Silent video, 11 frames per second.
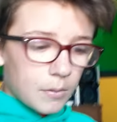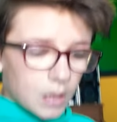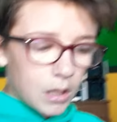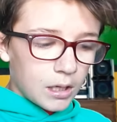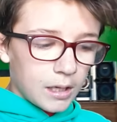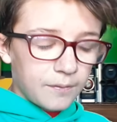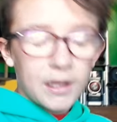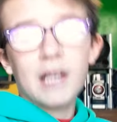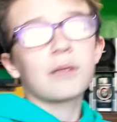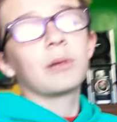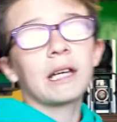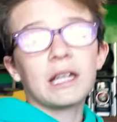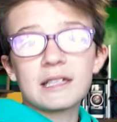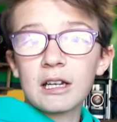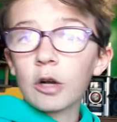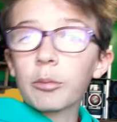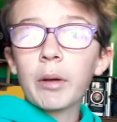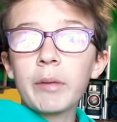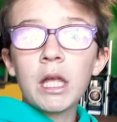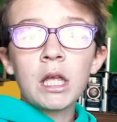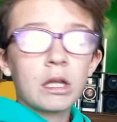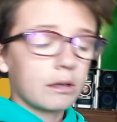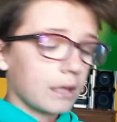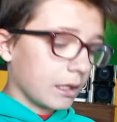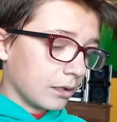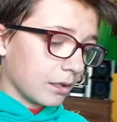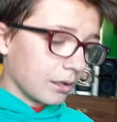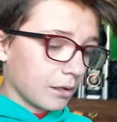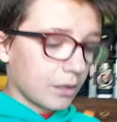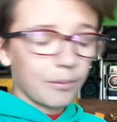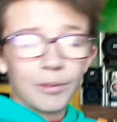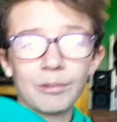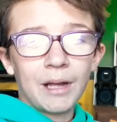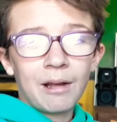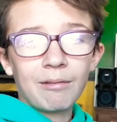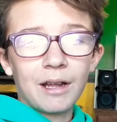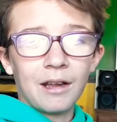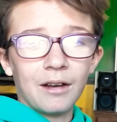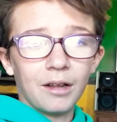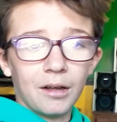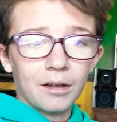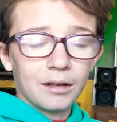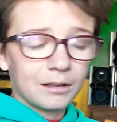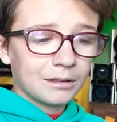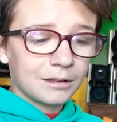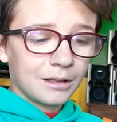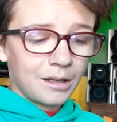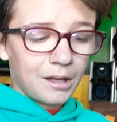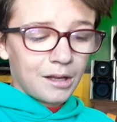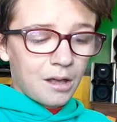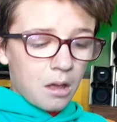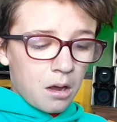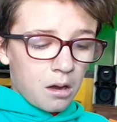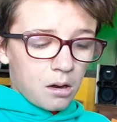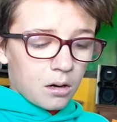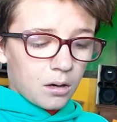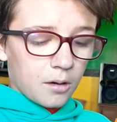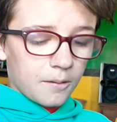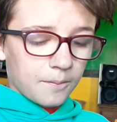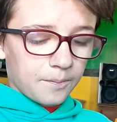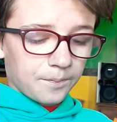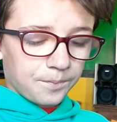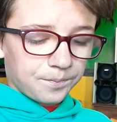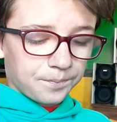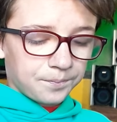uh, if you guys want to get scared by me, then uh, come on down, and uh, um,